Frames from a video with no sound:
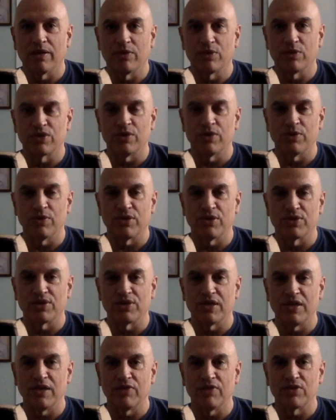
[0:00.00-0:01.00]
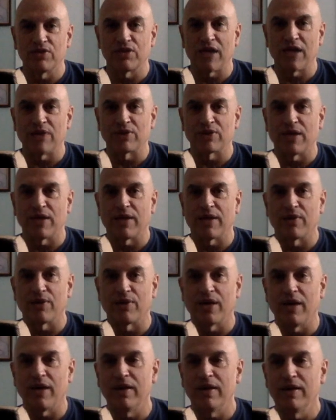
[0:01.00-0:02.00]
see what this thing even sounds like,
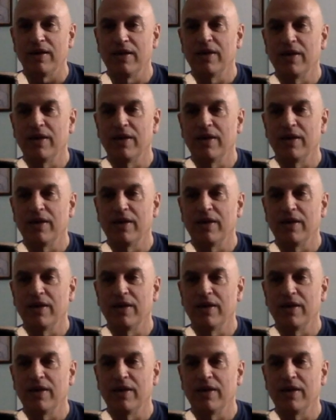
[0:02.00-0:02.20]
okay?